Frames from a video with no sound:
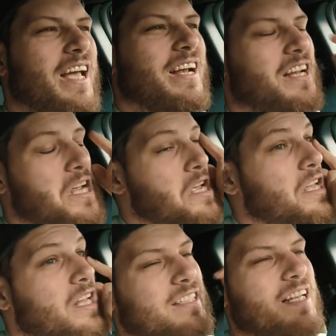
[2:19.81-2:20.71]
like,
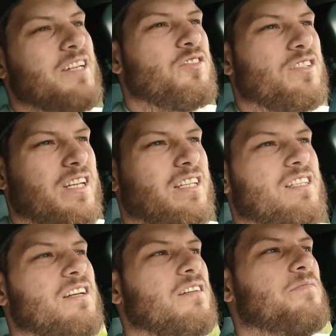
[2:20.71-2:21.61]
that's interesting
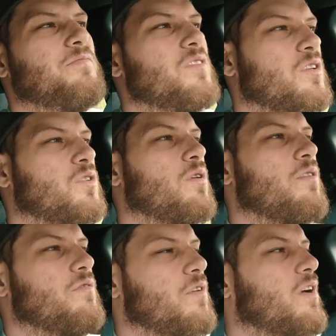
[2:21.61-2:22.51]
to, to sort
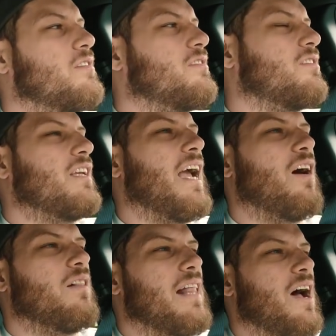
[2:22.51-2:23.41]
of say
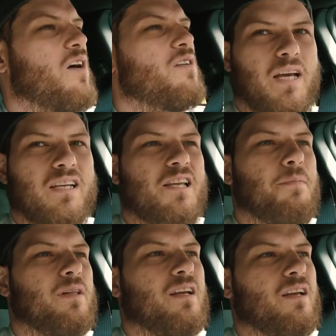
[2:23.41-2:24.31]
out loud, because
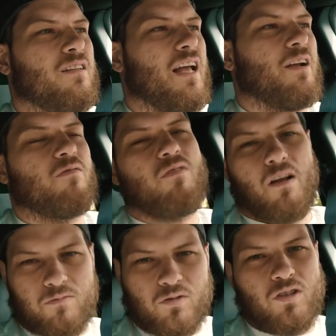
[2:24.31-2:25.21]
typically, like
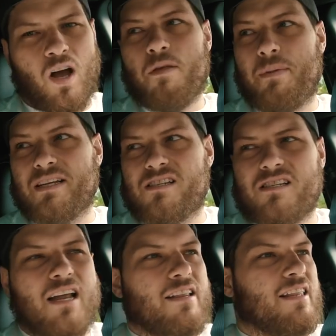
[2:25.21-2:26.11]
on the business
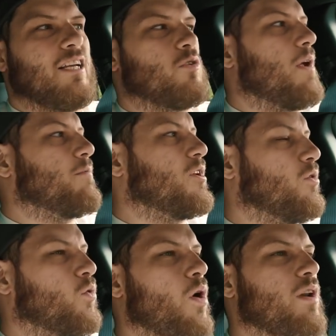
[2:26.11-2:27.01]
side of things, when I'm
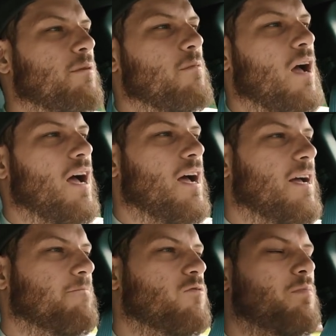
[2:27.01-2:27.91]
quoting
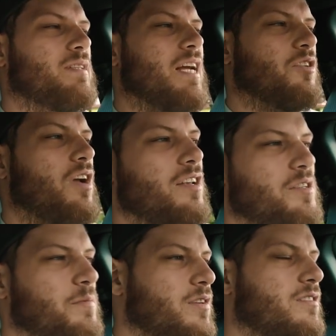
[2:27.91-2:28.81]
uh, potential
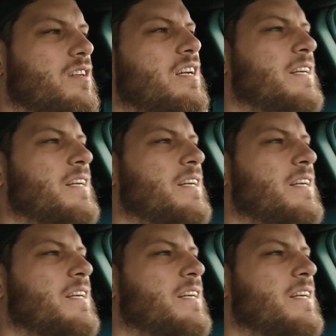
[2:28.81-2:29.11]
customers